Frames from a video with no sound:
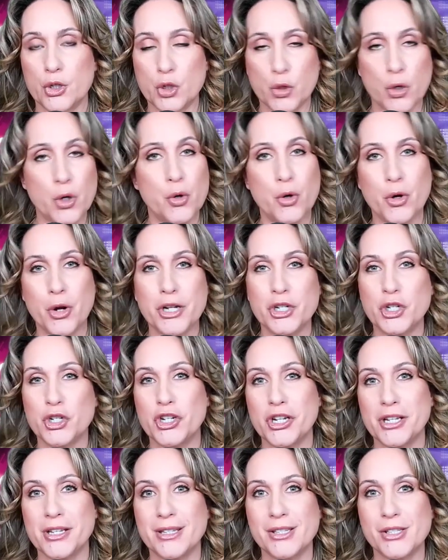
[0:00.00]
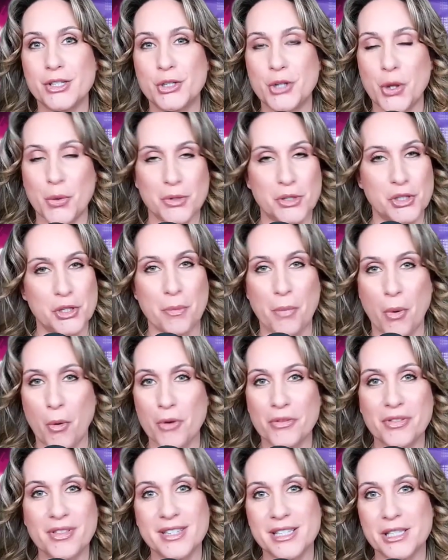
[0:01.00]
True Christians don't
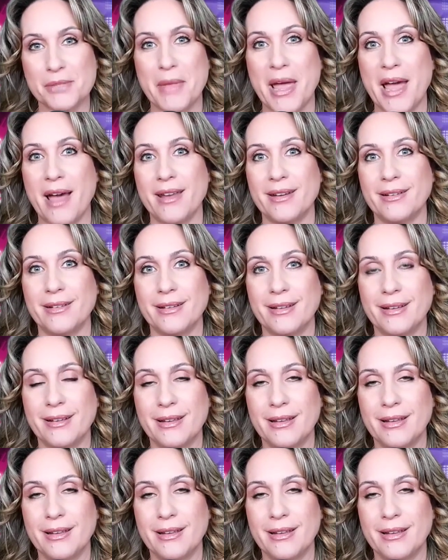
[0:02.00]
support this man.